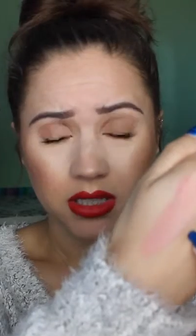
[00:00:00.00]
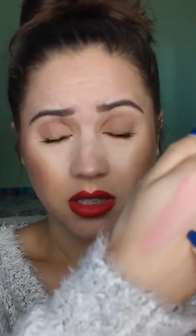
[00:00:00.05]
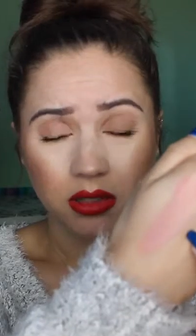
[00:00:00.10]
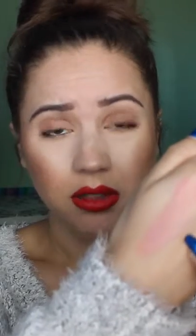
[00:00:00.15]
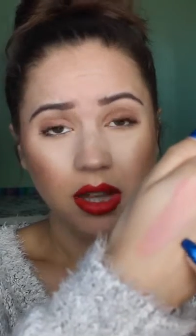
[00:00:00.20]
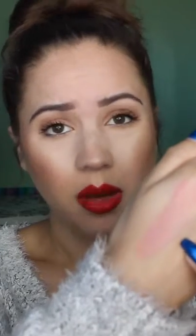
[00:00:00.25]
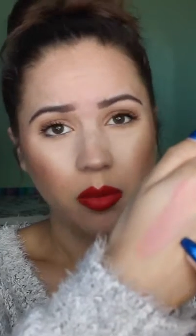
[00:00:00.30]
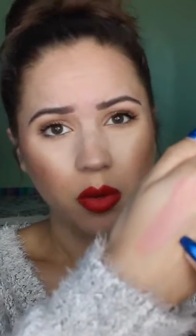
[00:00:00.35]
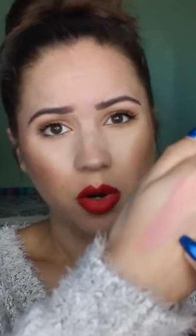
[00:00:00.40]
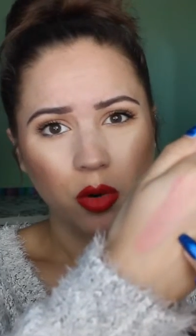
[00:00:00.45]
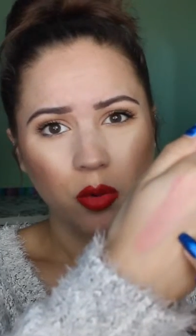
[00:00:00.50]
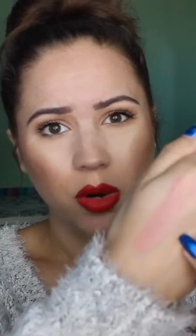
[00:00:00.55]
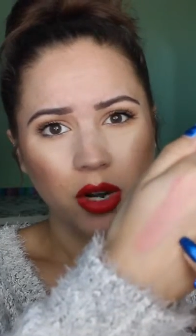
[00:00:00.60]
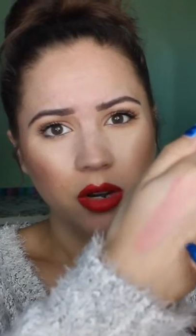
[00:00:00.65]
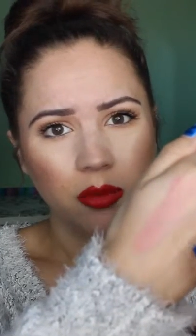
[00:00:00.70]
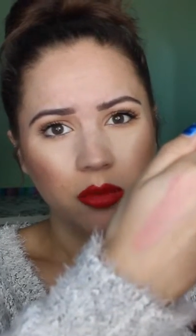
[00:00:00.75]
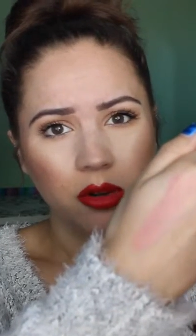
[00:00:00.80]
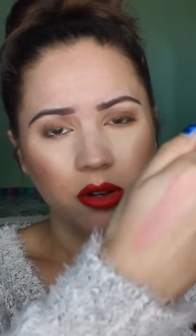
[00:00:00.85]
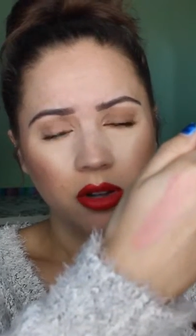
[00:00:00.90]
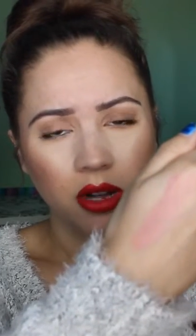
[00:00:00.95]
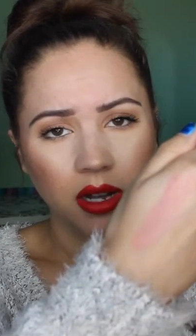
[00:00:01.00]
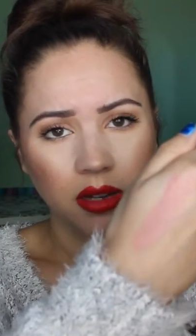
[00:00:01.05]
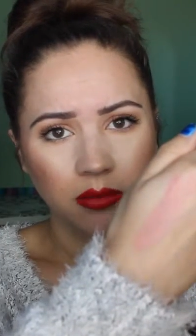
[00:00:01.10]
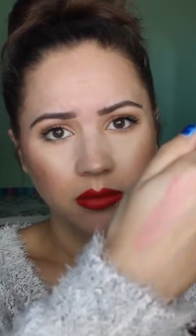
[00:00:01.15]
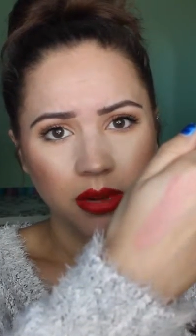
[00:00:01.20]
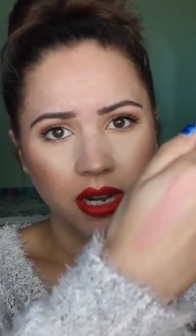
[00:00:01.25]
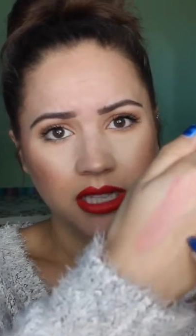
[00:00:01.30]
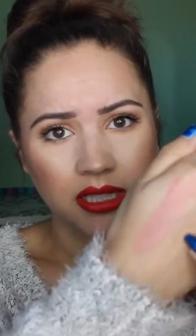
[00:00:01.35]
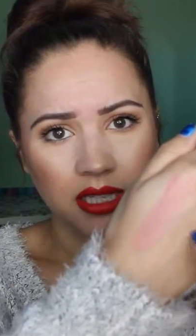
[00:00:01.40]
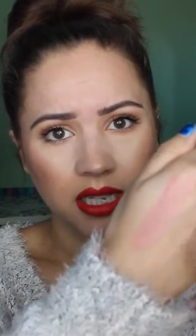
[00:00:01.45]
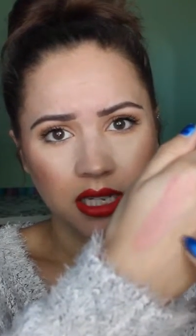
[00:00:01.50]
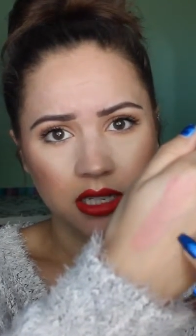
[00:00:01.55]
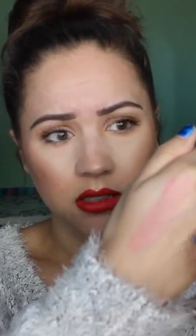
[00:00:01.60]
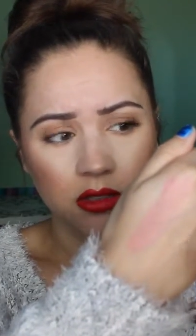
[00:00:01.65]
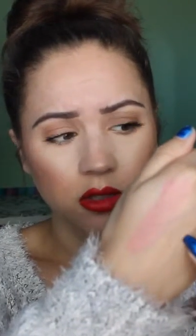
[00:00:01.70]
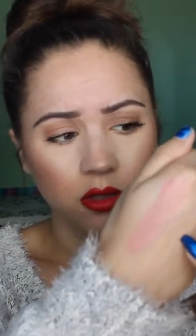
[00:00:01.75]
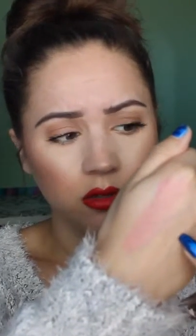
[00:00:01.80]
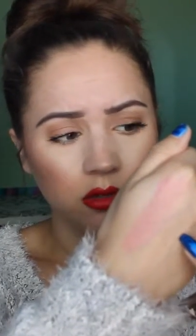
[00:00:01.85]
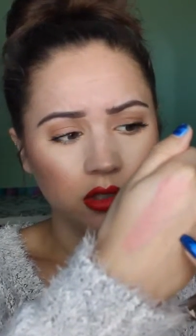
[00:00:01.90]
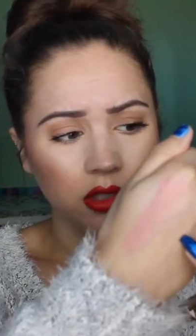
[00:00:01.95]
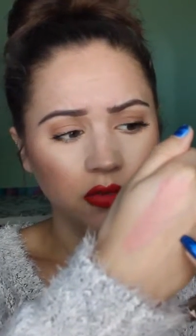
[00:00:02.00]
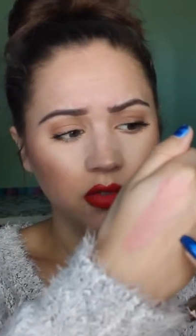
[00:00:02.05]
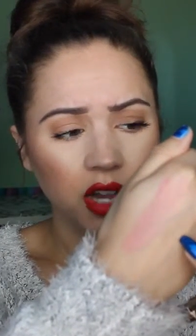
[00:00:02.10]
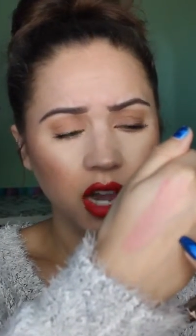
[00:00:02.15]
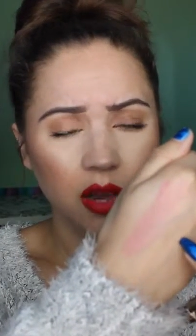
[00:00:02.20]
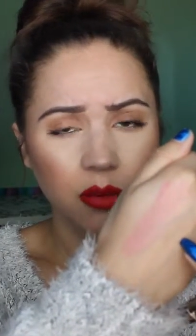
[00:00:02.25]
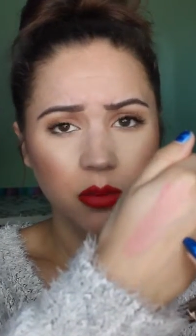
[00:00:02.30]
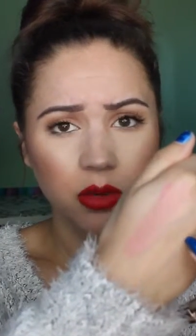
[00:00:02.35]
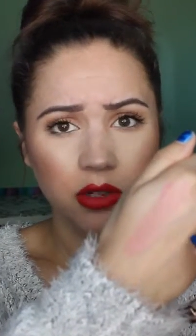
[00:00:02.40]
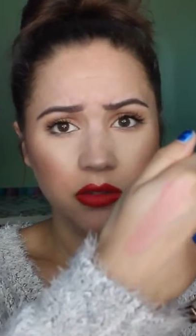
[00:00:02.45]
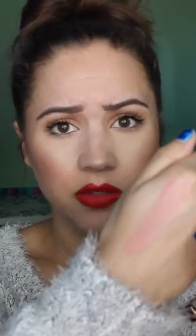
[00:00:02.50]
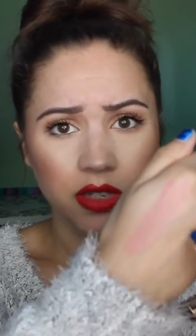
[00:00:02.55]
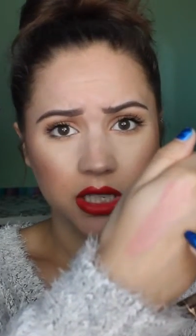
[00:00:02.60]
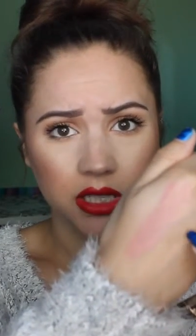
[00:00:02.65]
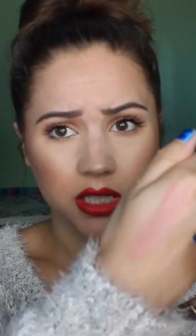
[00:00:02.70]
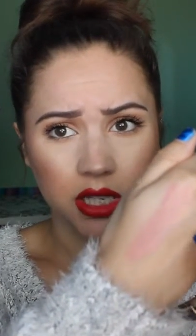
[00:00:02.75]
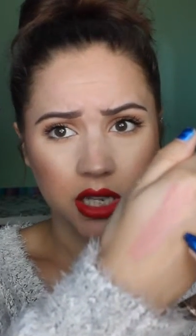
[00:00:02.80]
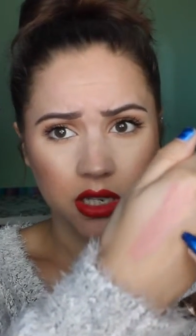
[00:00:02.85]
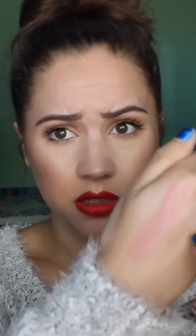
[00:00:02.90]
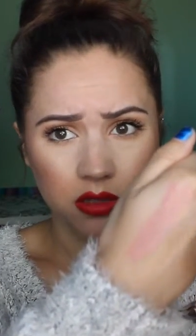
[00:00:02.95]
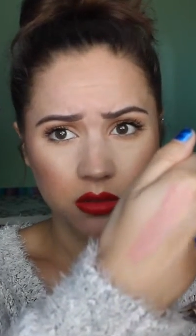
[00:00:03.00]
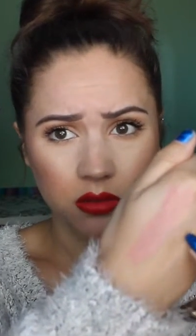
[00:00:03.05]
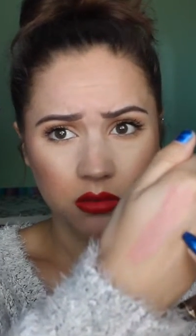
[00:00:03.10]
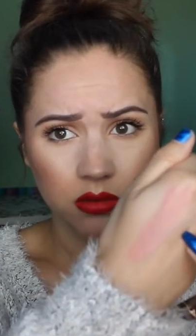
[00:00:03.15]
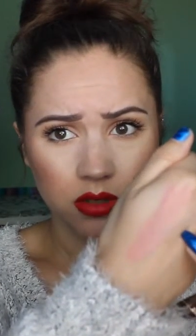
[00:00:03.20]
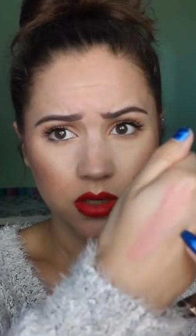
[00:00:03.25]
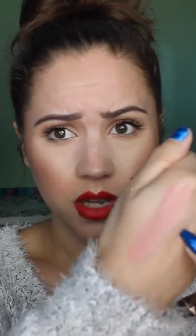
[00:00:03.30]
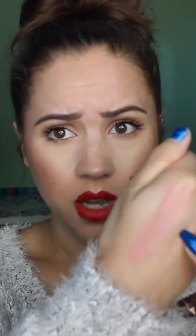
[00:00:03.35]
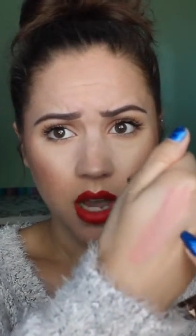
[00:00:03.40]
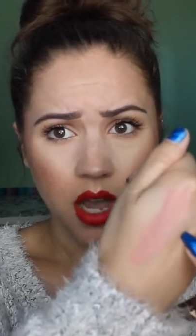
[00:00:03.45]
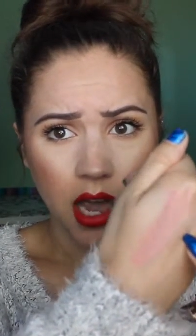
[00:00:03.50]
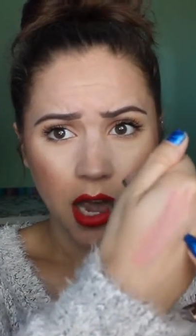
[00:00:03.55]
it's a lot more wearable on my skin tone so if you have more fair skin tones